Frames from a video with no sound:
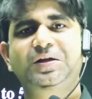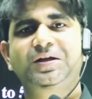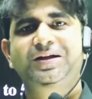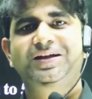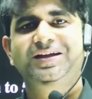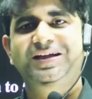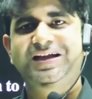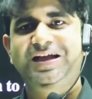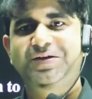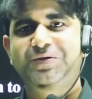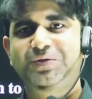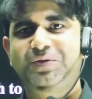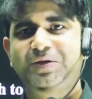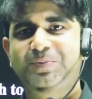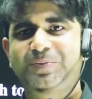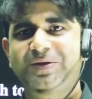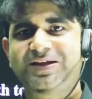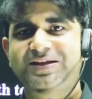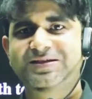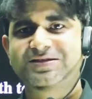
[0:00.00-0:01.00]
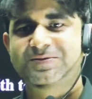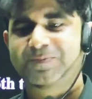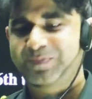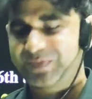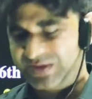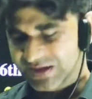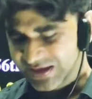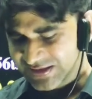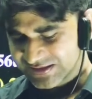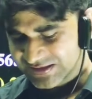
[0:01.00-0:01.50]
everyone please
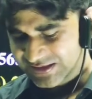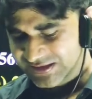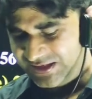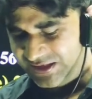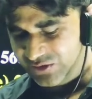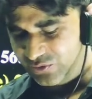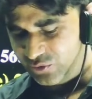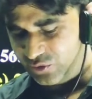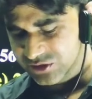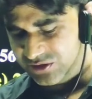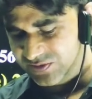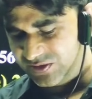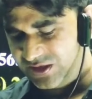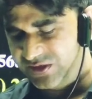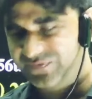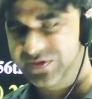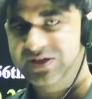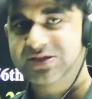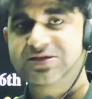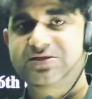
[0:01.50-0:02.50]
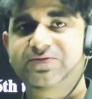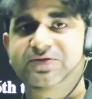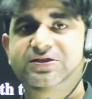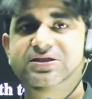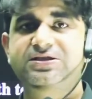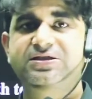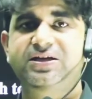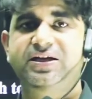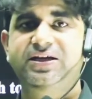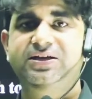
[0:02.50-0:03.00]
answer that question, that which
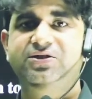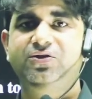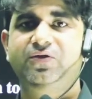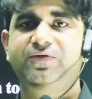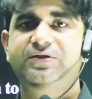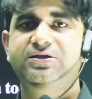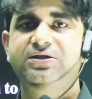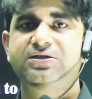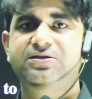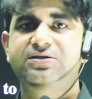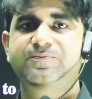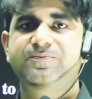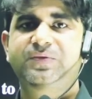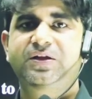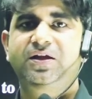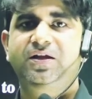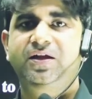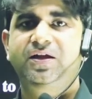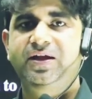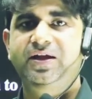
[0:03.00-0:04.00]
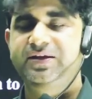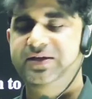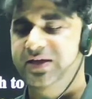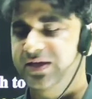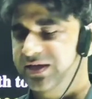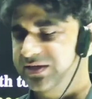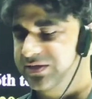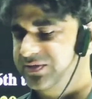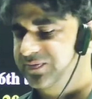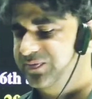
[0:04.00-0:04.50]
is correct or which is
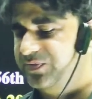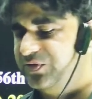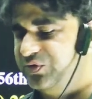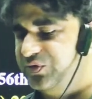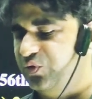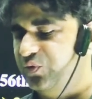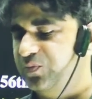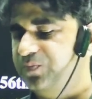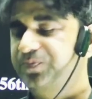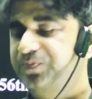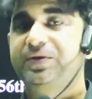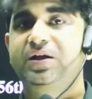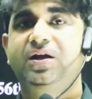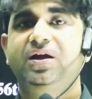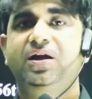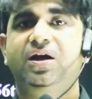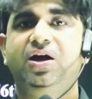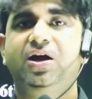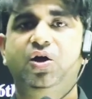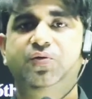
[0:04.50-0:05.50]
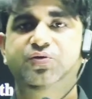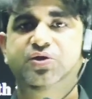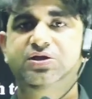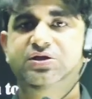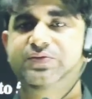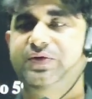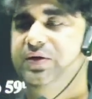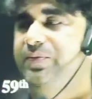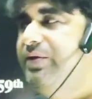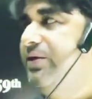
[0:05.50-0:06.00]
incorrect. So our options
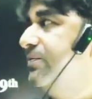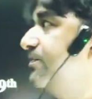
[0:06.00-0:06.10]
will be